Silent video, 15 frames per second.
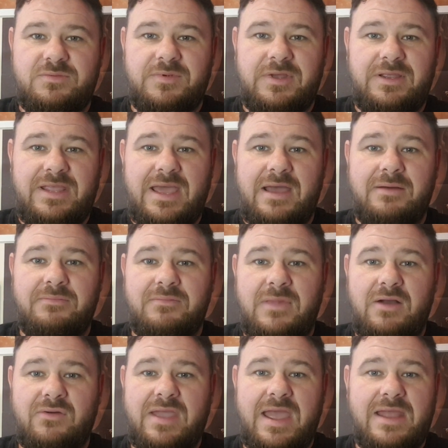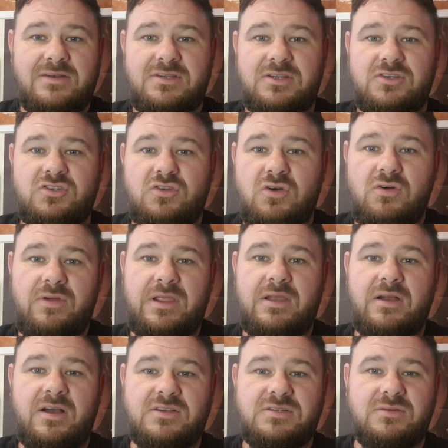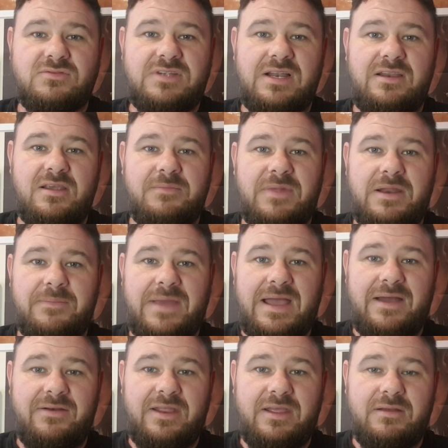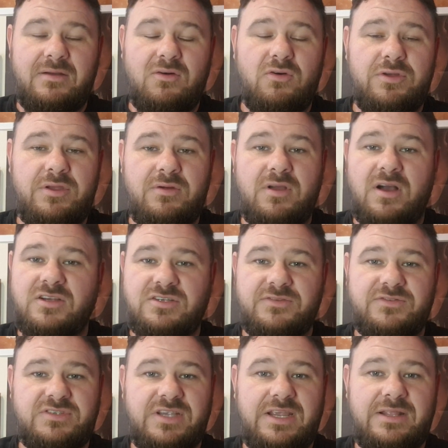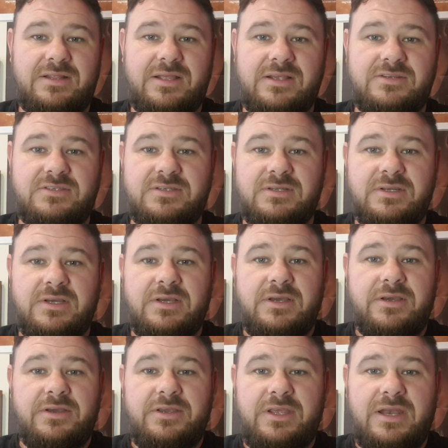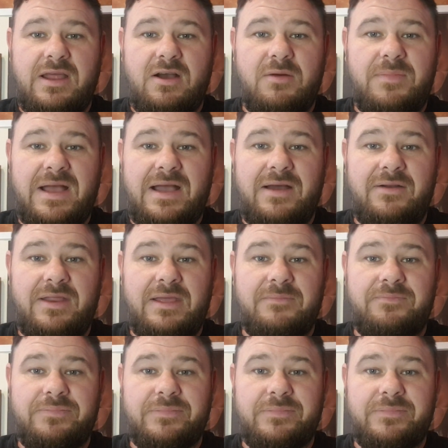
But yeah, I'll get into the story, guys, and I'll tell you a bit about it. All you guys who've seen this, you know about it.